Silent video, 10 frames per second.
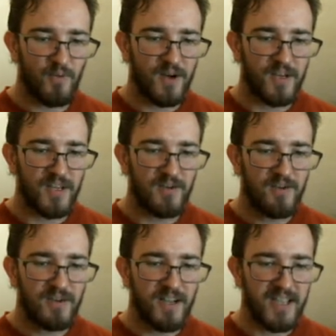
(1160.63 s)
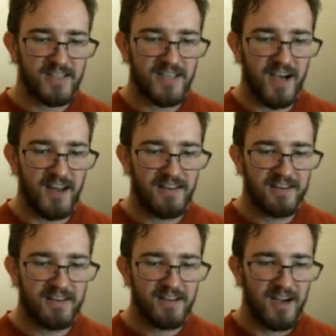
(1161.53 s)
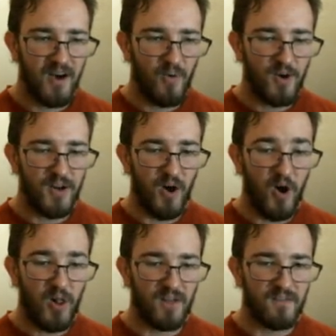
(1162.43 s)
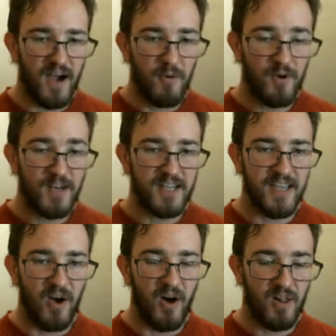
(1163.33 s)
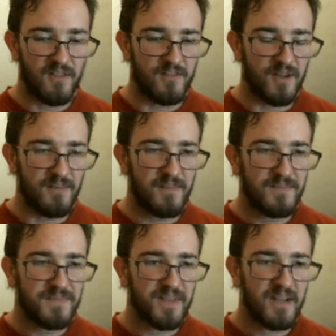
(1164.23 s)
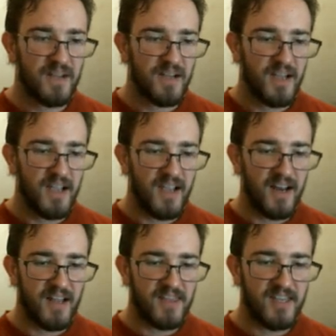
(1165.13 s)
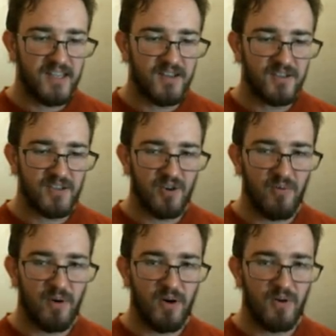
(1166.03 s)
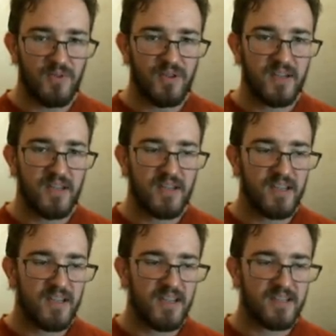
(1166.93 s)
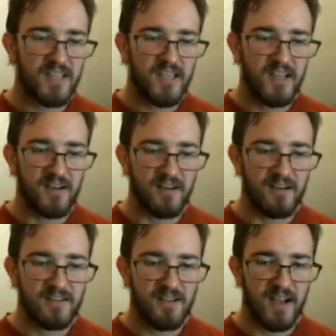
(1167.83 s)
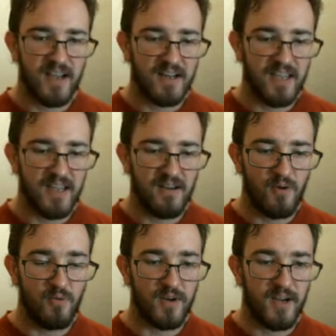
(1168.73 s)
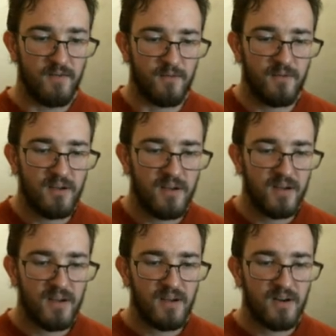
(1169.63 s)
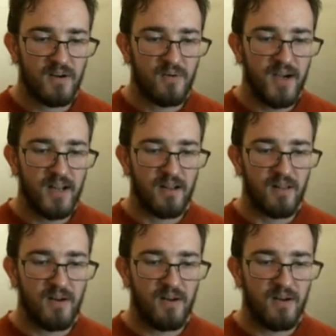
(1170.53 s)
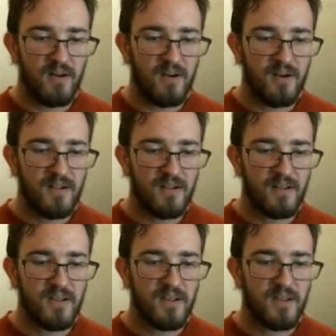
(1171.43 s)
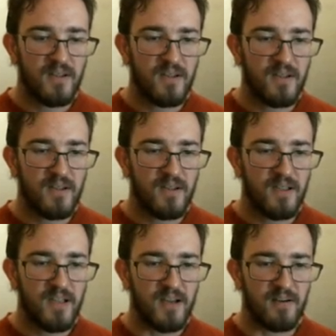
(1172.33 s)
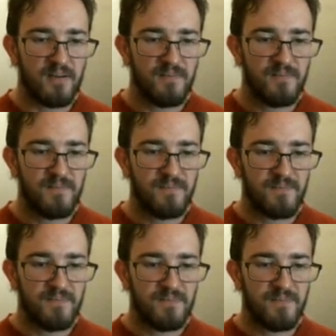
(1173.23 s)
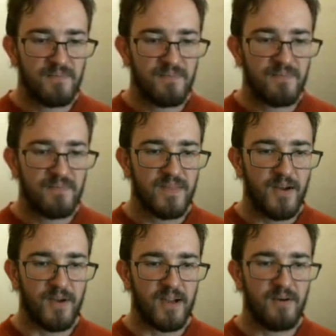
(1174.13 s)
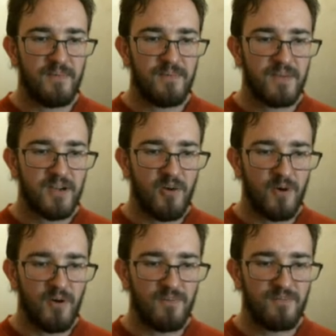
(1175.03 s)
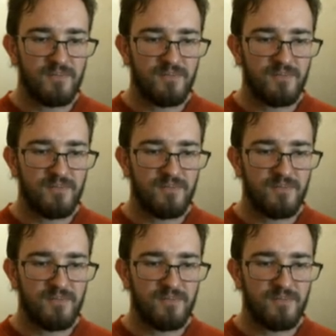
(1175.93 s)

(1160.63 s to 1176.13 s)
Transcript: for one deal. I guess not. I wanted all of I wanted to get all of them. And I think there's a gold bolt. It's here, so I gotta get oh careful. Right along here. There we go. Gold bolt.